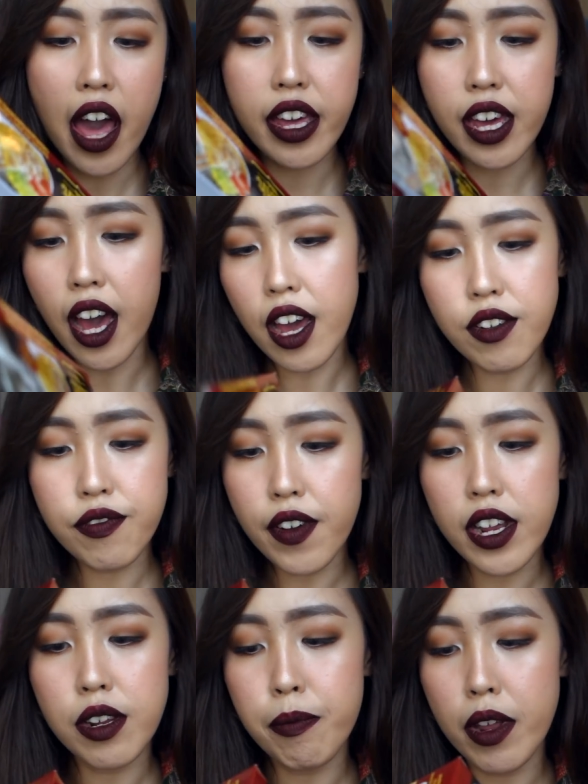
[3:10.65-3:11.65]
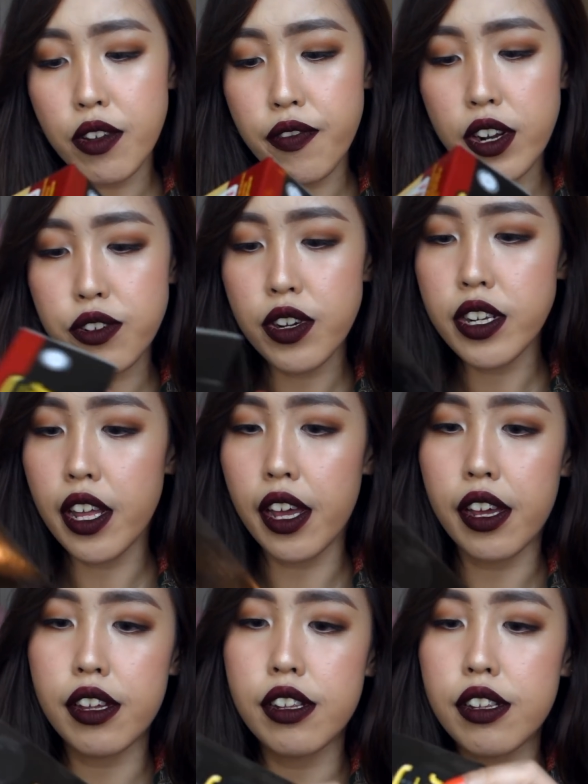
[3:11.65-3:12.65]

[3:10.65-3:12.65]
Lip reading: I can't find a manufacturing date.